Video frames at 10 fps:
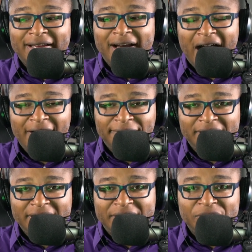
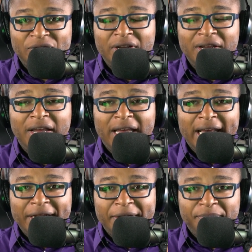confidence
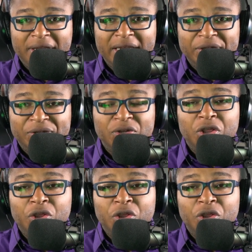and in peace.